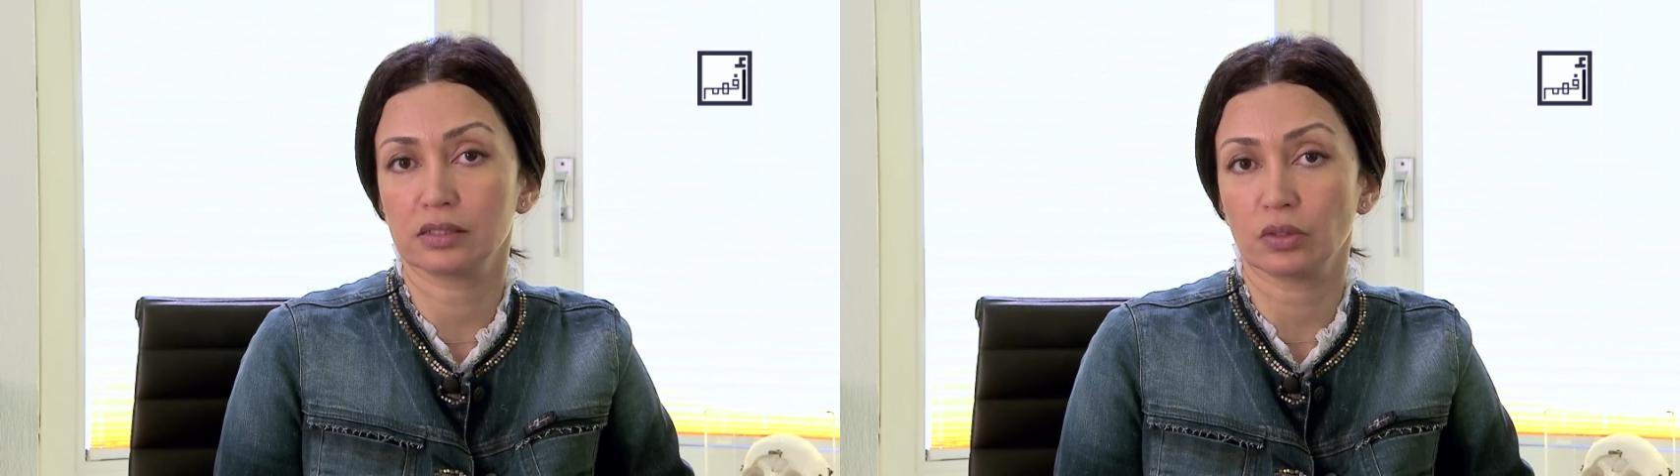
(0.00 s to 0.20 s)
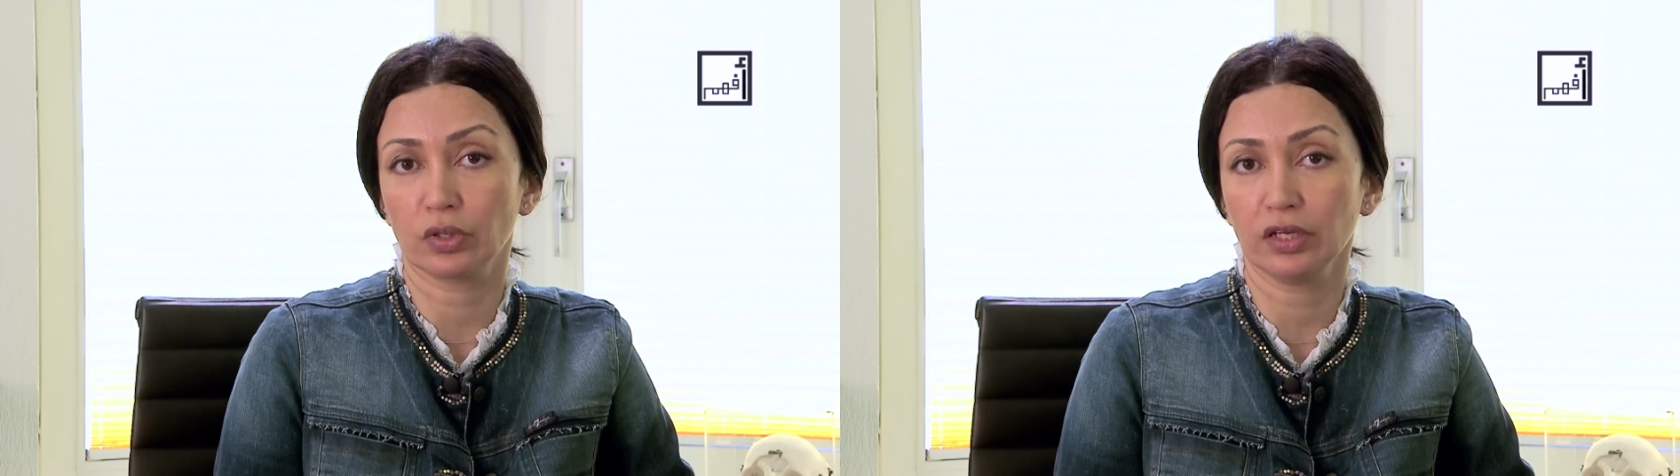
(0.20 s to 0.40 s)

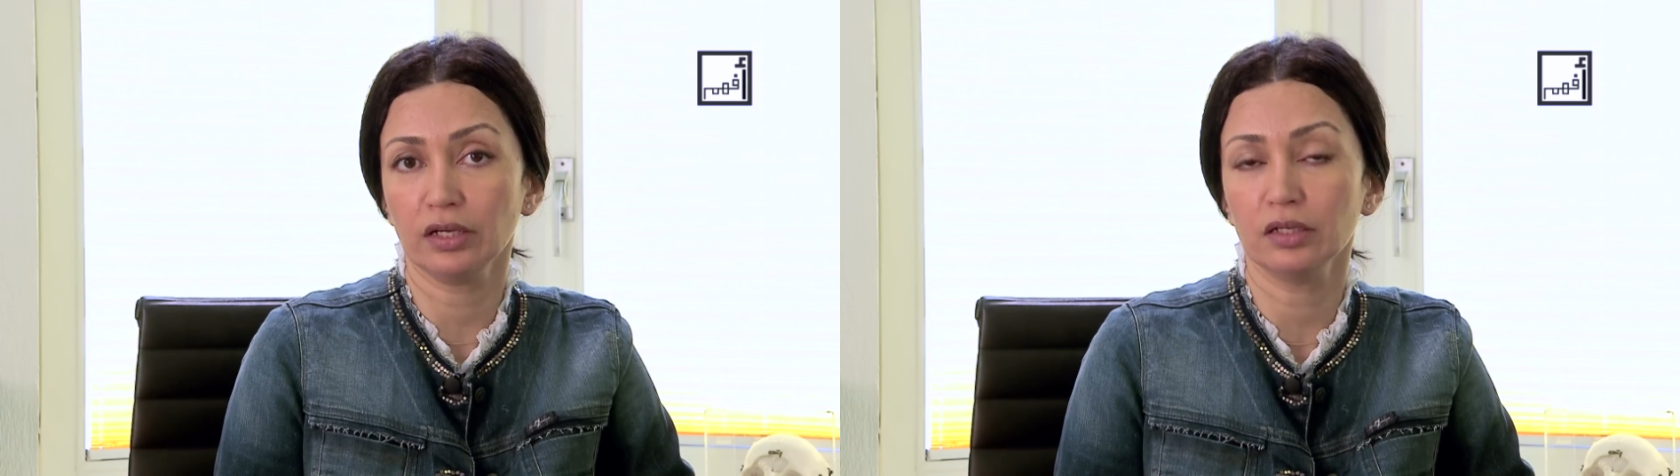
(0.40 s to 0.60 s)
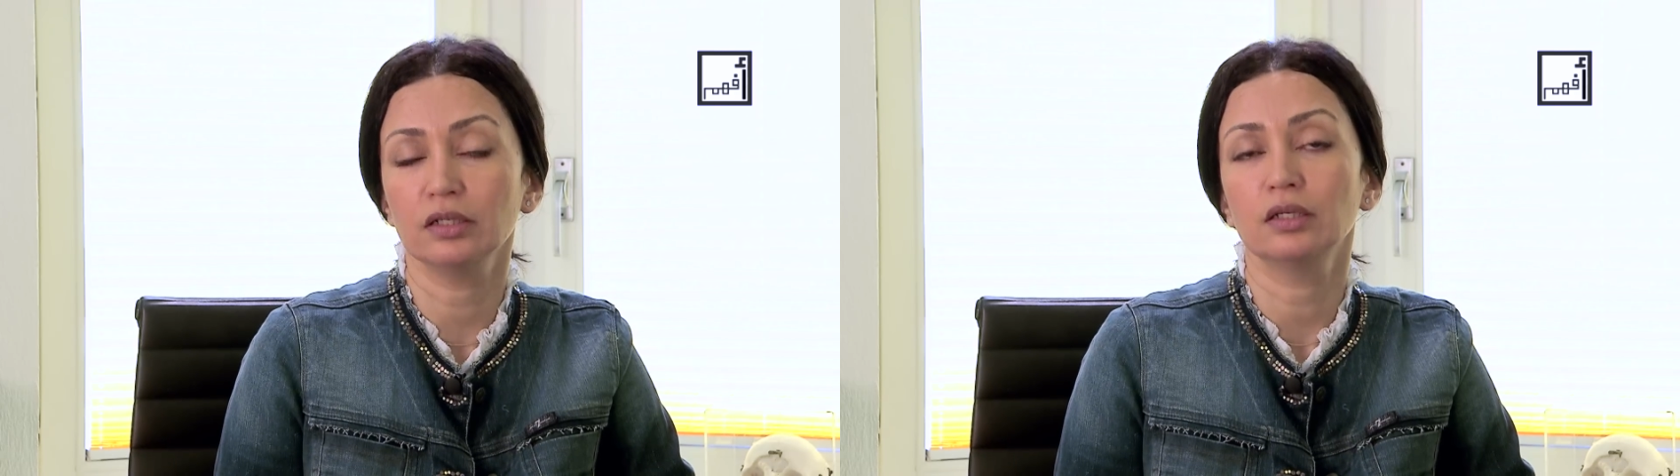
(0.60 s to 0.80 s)
then you
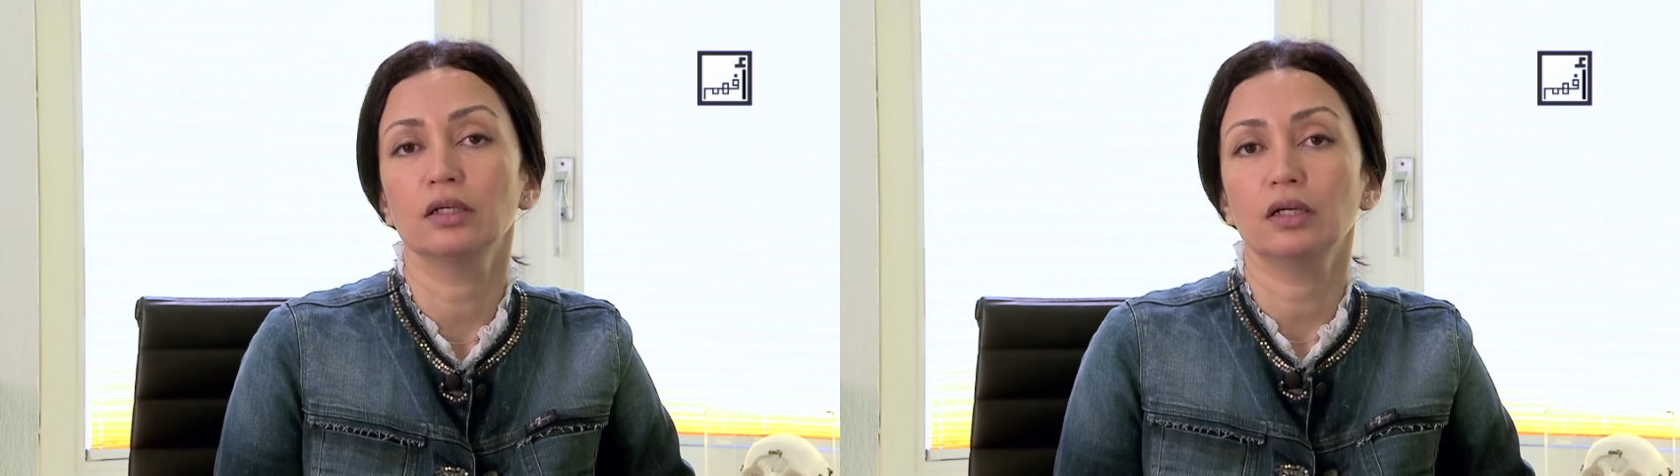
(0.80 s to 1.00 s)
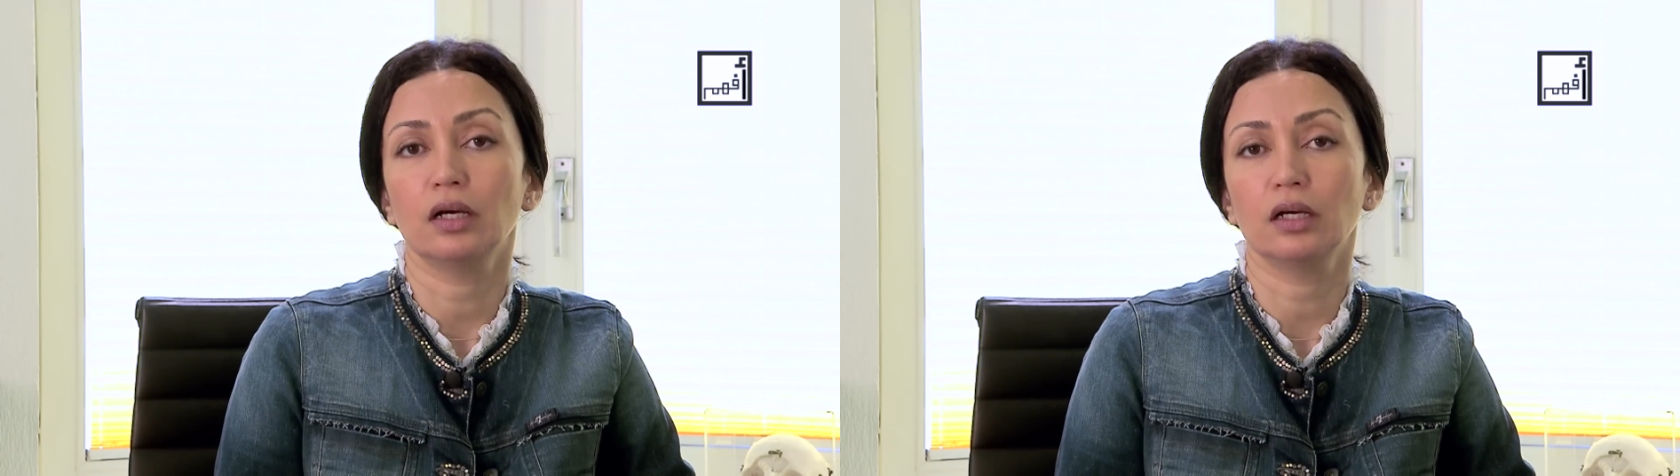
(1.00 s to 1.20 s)
must
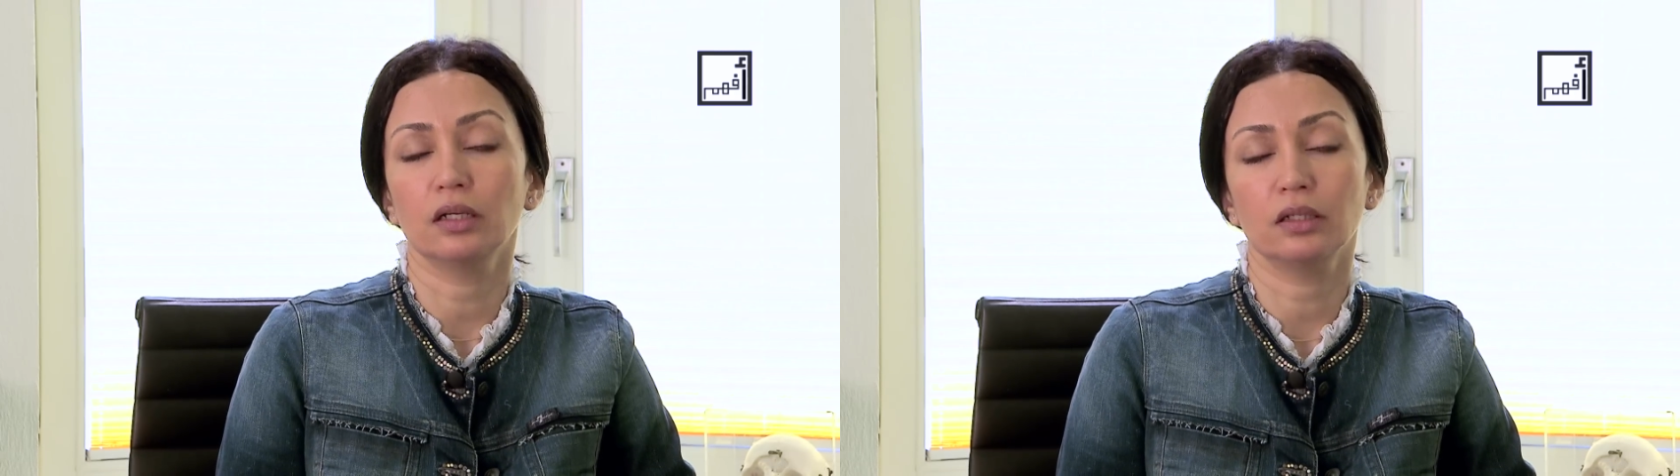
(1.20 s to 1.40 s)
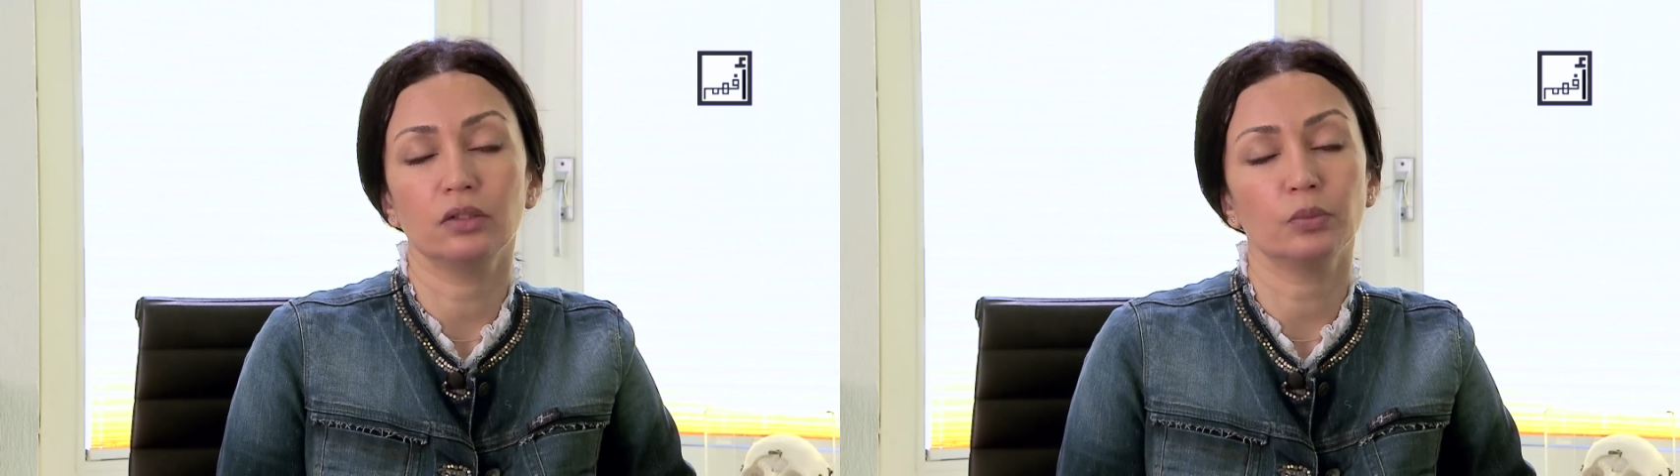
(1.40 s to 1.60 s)
consult your
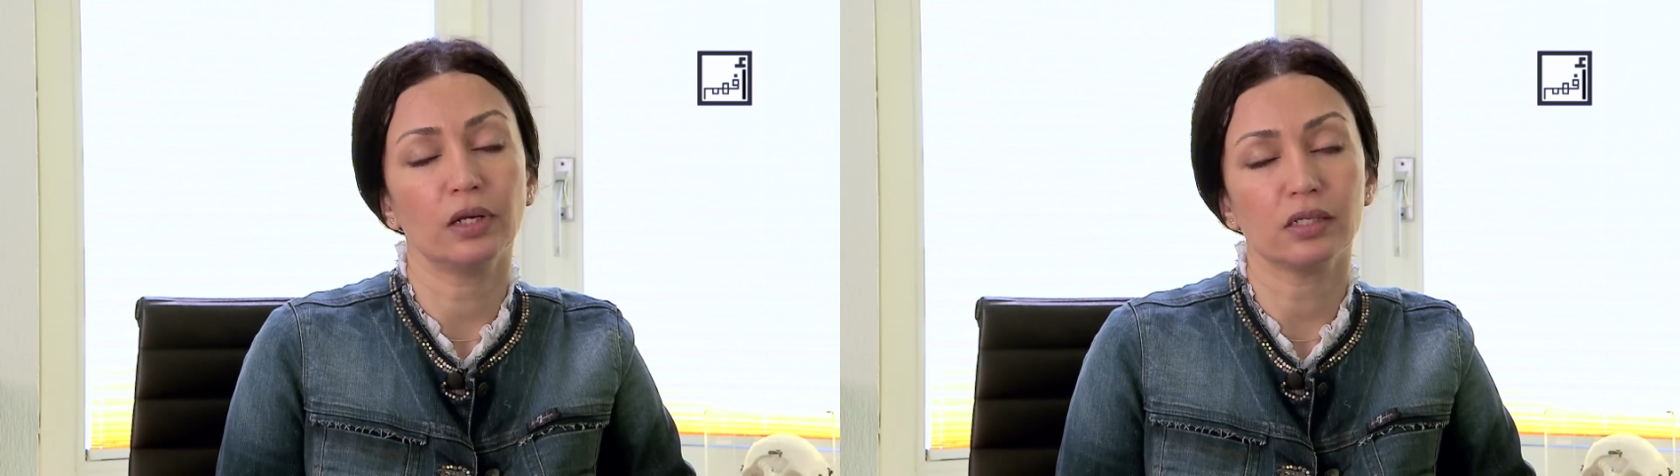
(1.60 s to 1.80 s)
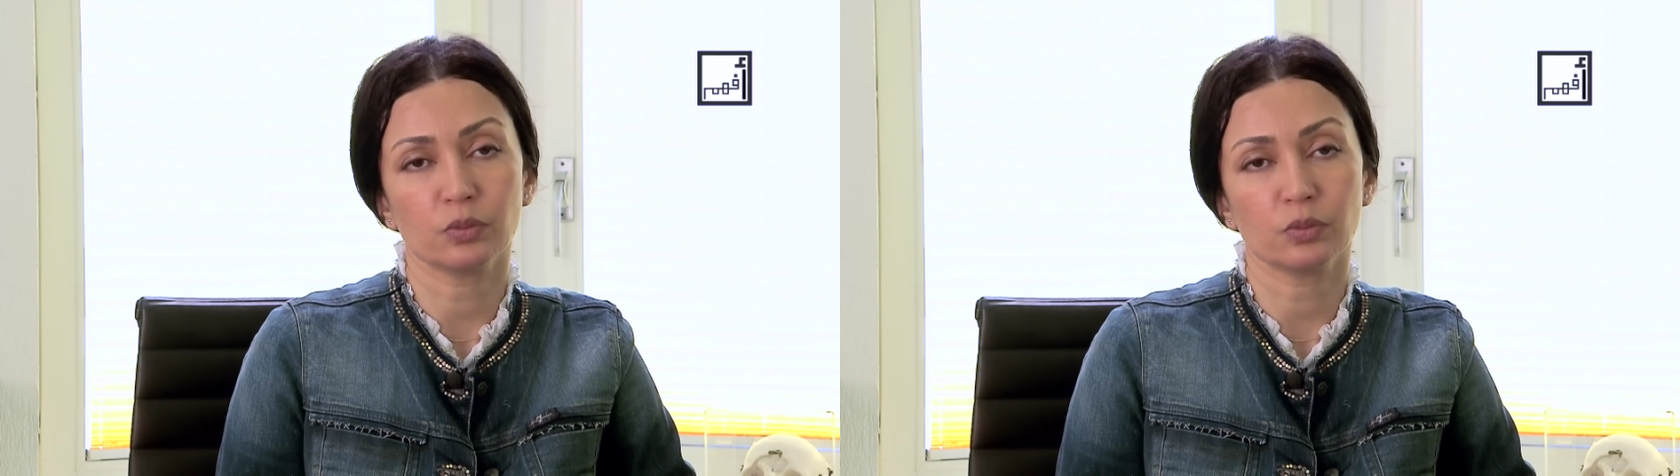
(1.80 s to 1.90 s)
doctor.